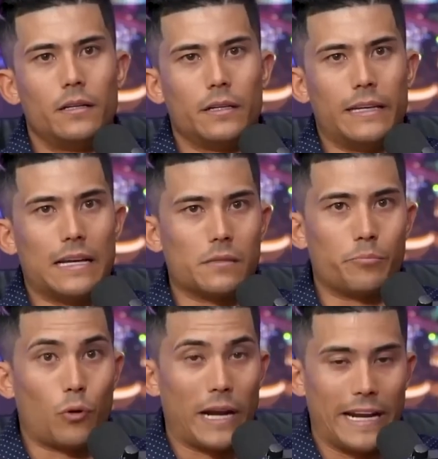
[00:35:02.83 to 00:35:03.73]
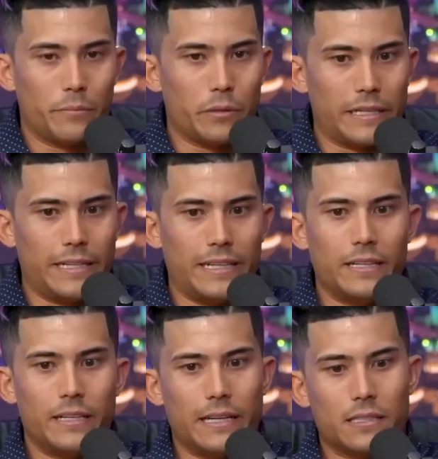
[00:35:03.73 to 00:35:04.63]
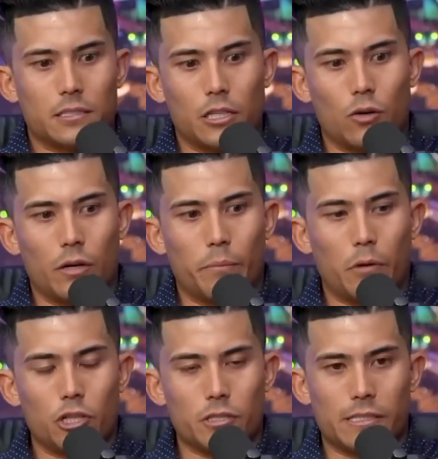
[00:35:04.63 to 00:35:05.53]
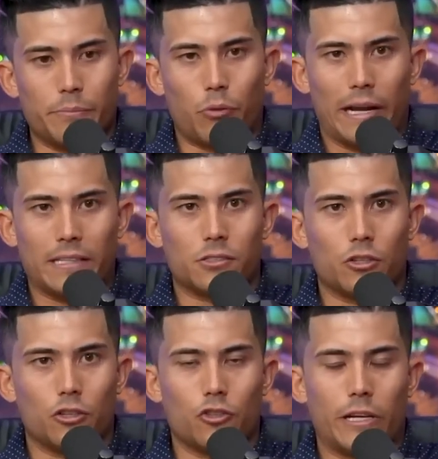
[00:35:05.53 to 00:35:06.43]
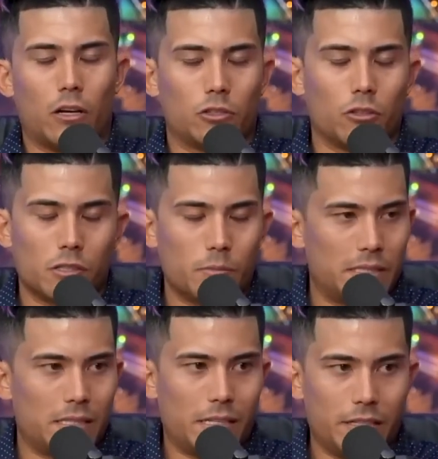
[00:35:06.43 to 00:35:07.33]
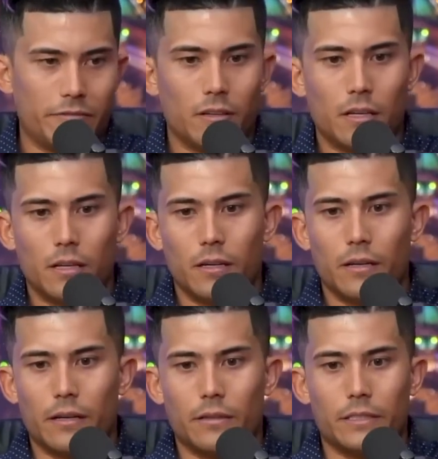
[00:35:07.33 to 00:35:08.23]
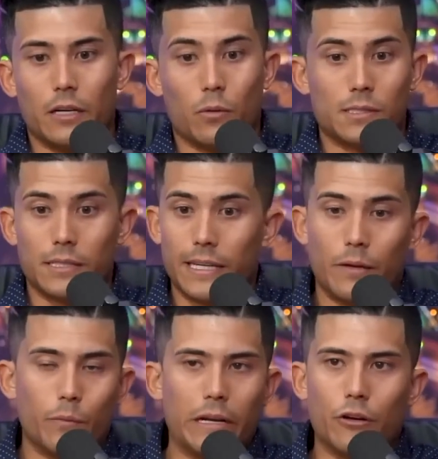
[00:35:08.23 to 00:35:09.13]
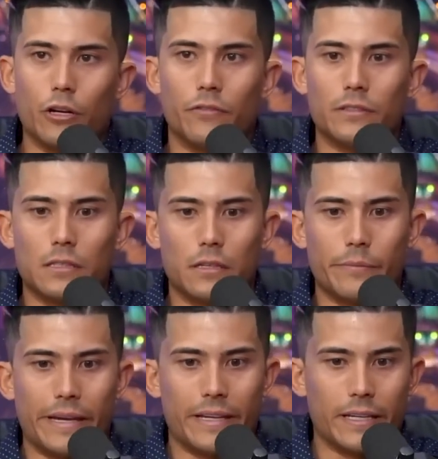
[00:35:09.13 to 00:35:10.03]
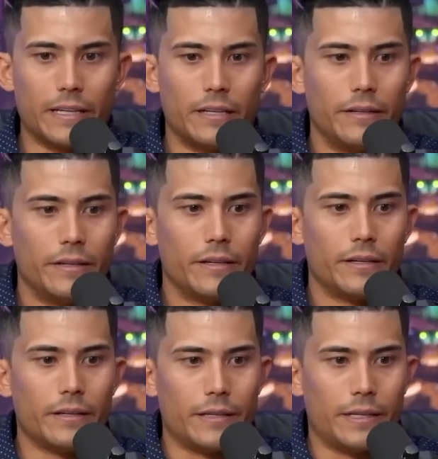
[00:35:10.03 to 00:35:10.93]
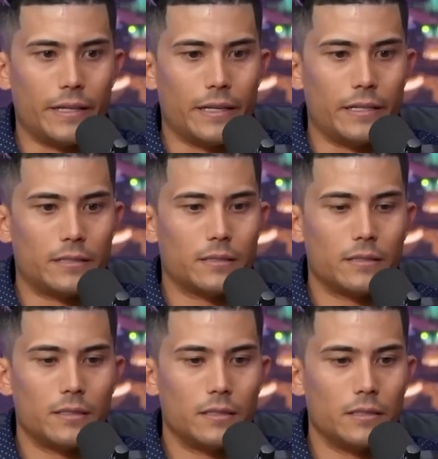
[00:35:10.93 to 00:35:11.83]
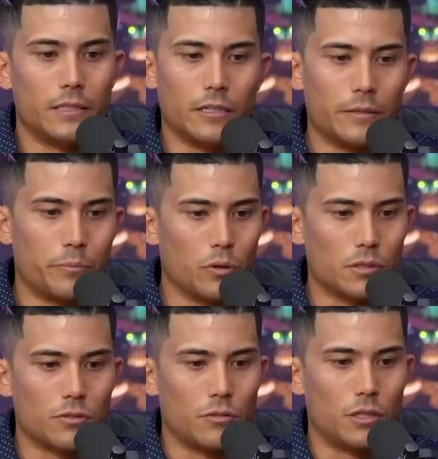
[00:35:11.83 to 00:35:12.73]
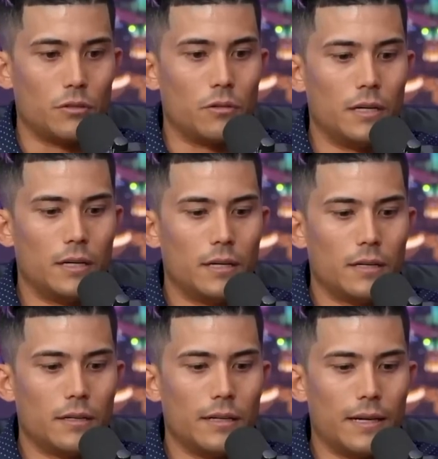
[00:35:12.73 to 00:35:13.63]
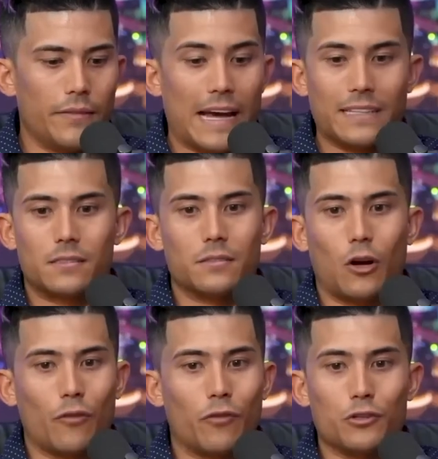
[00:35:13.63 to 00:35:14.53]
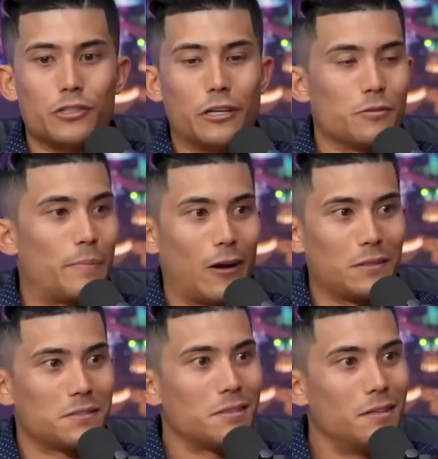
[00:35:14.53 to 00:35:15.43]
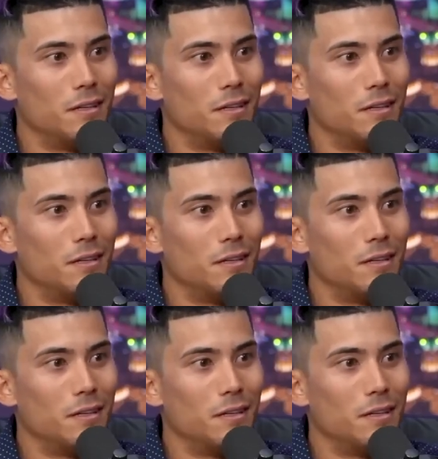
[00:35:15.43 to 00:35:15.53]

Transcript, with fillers: He has a brain bleed. He mm-hmm. has to go on emergency brain surgery on Christmas Eve. Mm-hmm. You know, once again, we don't know if he's going to make it. And, you know, he pulls through. And that's our first year as parents.